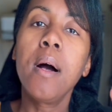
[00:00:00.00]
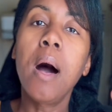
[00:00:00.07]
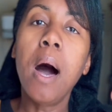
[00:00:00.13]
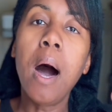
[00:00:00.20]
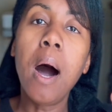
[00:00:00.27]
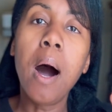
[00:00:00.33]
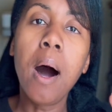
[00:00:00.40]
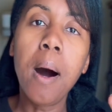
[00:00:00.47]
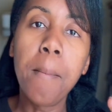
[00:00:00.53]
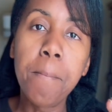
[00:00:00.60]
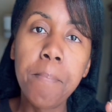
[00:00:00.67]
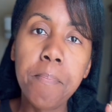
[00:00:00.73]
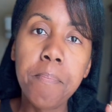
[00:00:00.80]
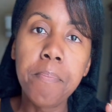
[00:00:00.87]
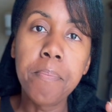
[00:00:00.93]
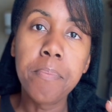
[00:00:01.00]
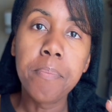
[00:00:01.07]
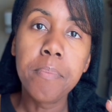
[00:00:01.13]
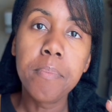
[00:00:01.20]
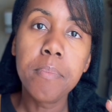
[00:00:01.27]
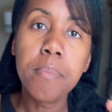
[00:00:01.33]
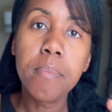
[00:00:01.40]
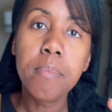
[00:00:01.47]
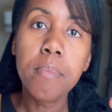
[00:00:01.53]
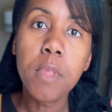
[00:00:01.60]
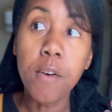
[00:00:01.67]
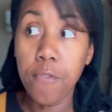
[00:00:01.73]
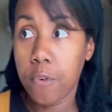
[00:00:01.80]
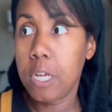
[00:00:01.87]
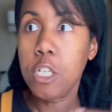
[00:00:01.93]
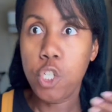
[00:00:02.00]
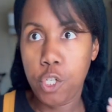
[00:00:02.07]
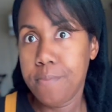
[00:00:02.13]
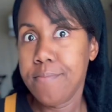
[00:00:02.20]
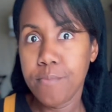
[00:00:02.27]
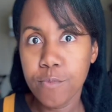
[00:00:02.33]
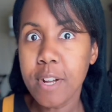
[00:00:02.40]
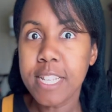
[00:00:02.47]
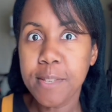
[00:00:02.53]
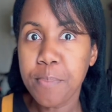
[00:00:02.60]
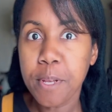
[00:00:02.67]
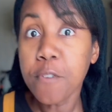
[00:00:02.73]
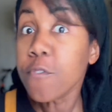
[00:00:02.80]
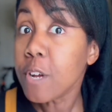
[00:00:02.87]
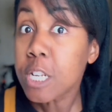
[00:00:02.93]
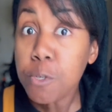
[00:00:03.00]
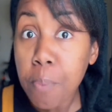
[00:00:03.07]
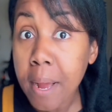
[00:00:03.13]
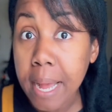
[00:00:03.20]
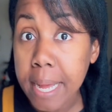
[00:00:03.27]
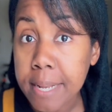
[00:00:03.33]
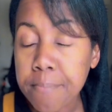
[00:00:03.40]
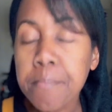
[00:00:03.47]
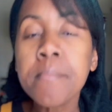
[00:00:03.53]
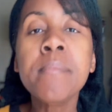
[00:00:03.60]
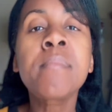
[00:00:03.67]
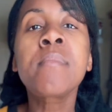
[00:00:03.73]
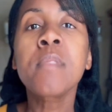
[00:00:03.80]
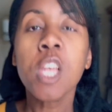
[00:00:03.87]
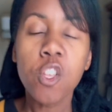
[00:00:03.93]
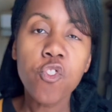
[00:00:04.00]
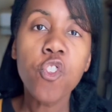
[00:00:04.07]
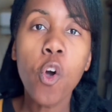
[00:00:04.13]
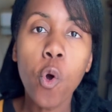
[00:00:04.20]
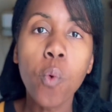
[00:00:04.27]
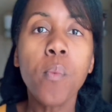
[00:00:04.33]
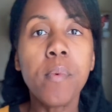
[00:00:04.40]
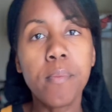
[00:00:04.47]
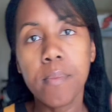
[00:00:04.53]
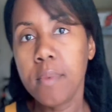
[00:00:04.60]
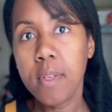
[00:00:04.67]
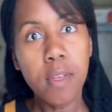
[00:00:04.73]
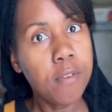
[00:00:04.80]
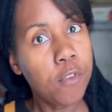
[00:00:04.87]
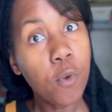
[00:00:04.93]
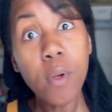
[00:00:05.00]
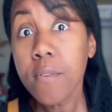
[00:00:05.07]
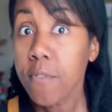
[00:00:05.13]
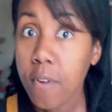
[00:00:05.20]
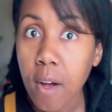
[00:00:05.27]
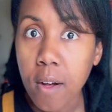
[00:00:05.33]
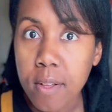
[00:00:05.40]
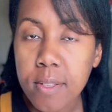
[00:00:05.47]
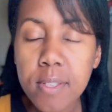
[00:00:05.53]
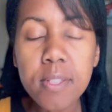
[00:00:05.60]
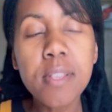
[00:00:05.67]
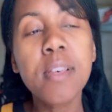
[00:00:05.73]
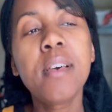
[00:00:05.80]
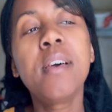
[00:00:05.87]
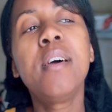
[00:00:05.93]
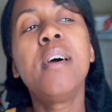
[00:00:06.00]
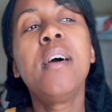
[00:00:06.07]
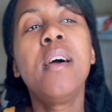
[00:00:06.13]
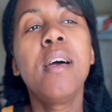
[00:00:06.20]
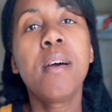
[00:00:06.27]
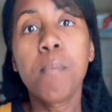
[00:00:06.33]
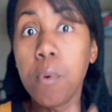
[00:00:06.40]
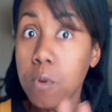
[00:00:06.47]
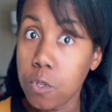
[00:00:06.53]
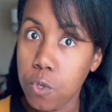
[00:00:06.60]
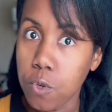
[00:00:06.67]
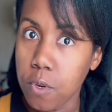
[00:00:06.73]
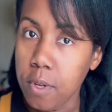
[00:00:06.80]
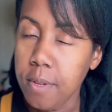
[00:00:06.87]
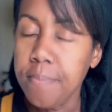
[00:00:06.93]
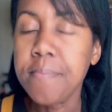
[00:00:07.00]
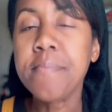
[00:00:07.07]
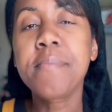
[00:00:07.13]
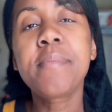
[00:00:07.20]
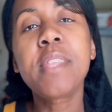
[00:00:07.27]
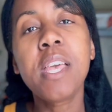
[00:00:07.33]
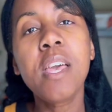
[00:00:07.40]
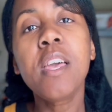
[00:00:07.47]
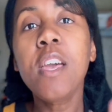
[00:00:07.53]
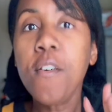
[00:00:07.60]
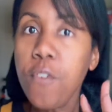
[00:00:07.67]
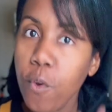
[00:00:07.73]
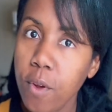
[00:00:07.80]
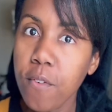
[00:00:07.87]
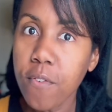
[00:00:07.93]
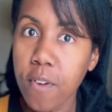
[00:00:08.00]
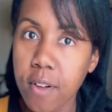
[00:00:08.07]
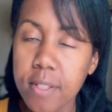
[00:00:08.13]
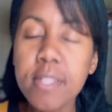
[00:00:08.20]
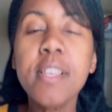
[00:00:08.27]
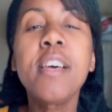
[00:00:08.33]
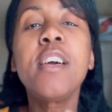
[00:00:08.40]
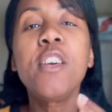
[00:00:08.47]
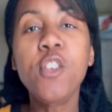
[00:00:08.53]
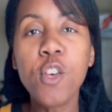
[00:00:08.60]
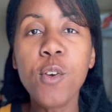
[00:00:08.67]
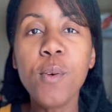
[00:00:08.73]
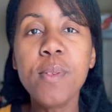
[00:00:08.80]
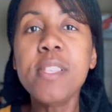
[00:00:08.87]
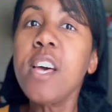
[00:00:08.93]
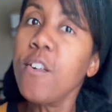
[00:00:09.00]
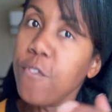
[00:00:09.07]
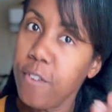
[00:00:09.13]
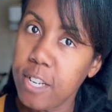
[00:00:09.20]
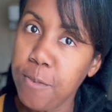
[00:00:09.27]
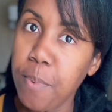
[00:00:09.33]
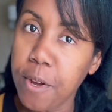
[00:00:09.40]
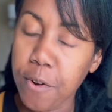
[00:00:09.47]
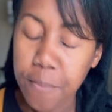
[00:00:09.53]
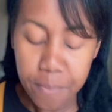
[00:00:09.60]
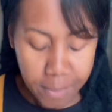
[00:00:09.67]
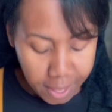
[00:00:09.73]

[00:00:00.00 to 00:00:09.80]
a French recipe of French bread. So If you're in France, bonjour. If you're in France, use a French butter,